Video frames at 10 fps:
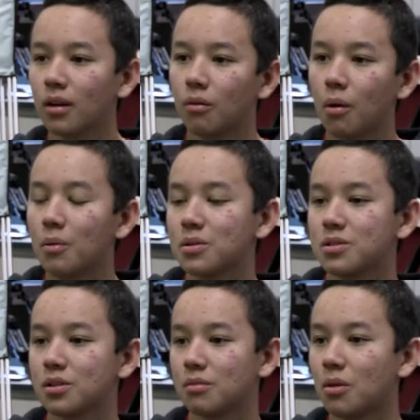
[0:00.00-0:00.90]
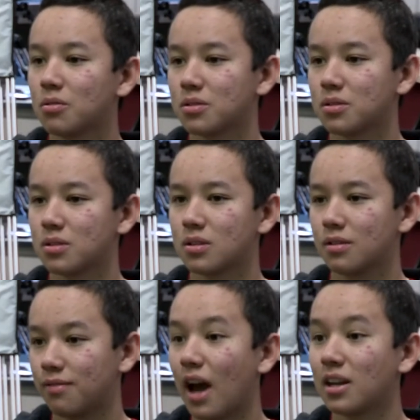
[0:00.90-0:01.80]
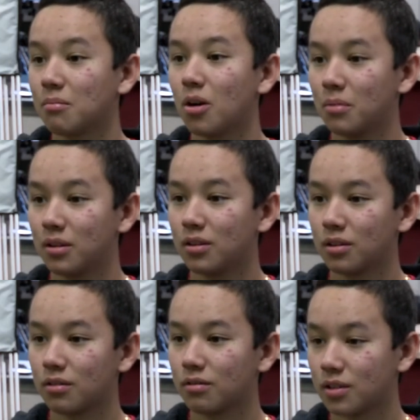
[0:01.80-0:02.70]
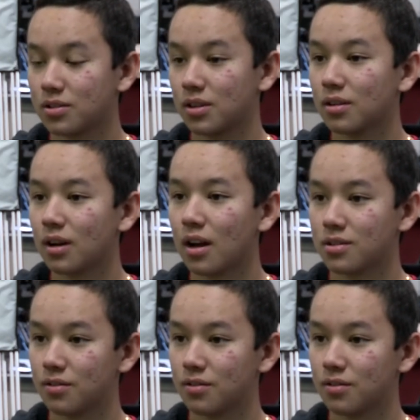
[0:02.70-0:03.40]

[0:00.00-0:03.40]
What was your most defining moment this year as